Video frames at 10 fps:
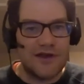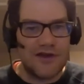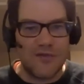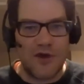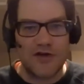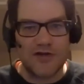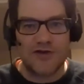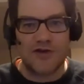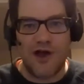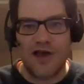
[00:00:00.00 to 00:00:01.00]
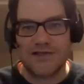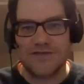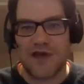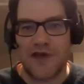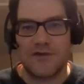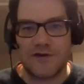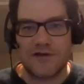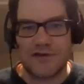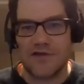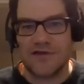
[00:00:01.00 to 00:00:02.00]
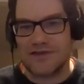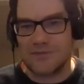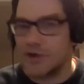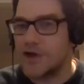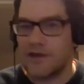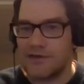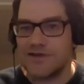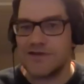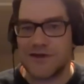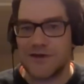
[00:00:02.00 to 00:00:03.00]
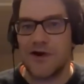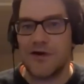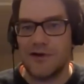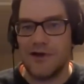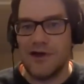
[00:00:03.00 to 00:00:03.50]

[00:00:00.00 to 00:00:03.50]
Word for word: Your marginal cost of software as a service is pretty close to zero.